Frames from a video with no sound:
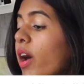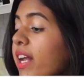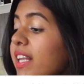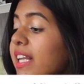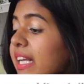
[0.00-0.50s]
What
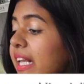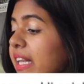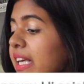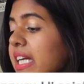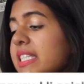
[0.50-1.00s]
are the little
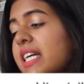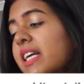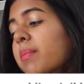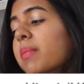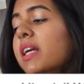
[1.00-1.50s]
things
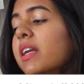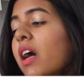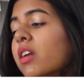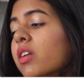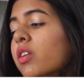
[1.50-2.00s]
that can be
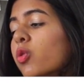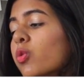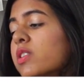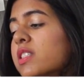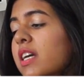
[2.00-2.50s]
done
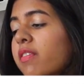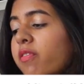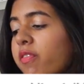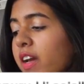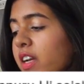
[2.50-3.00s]
to stay
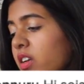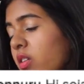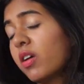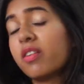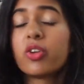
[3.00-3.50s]
fit
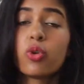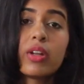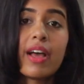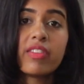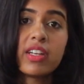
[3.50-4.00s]
if you
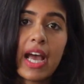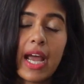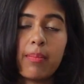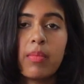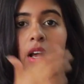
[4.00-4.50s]
don't have the
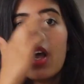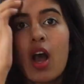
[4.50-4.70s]
time?